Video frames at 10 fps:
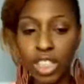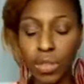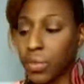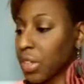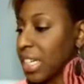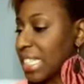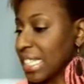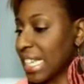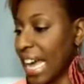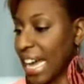your friends,
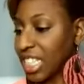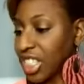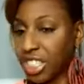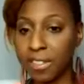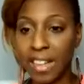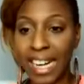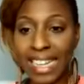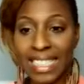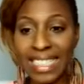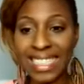tag, share, and
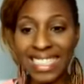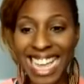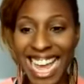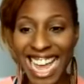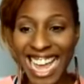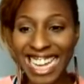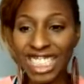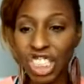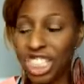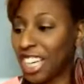invite. Tag,
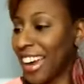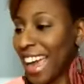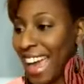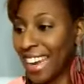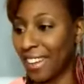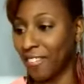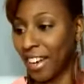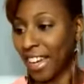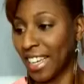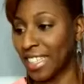share, and
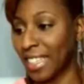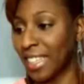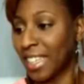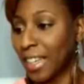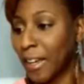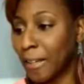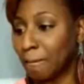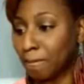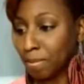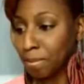invite.
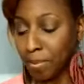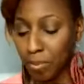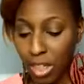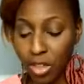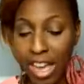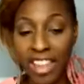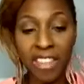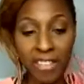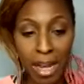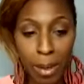You have to
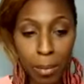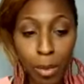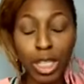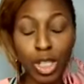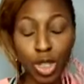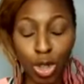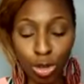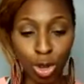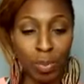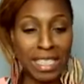invite people into the
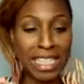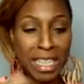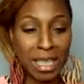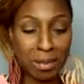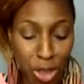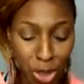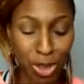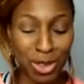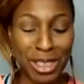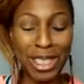group and tell them to
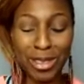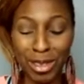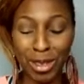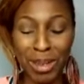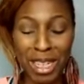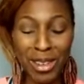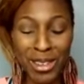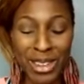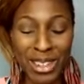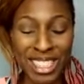join the group in
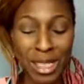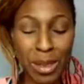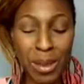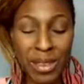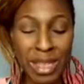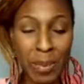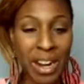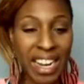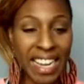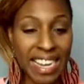order to be on this
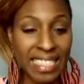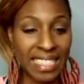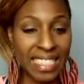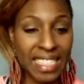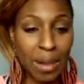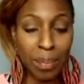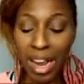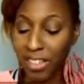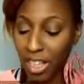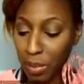broadcast. This is in a
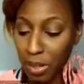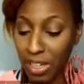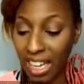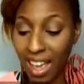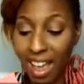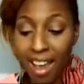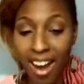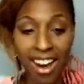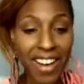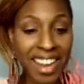private community.
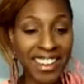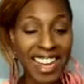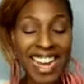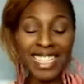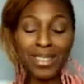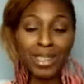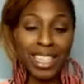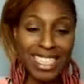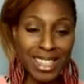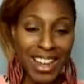All right, you guys. Well,
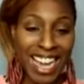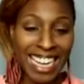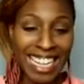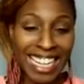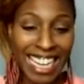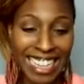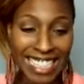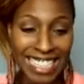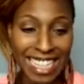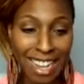let's go ahead and kick
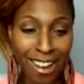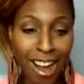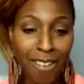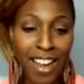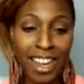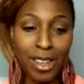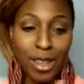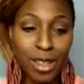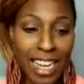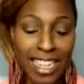this thing off. I know
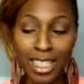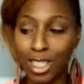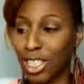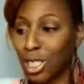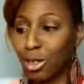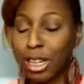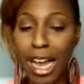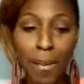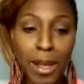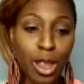you guys are still
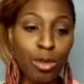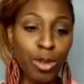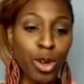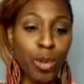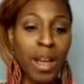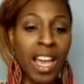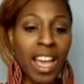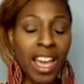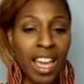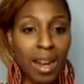coming in the room,
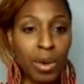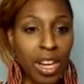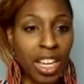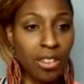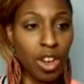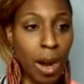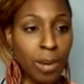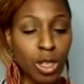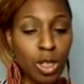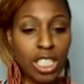and I'm going to give you
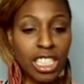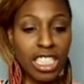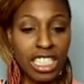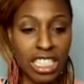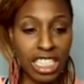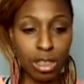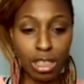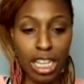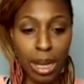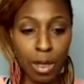opportunity to continue
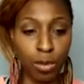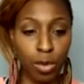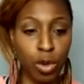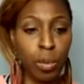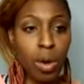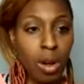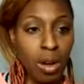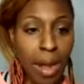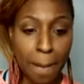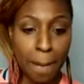to come in the room. Oh,
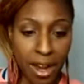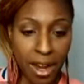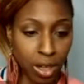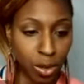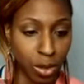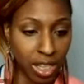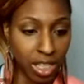I better record this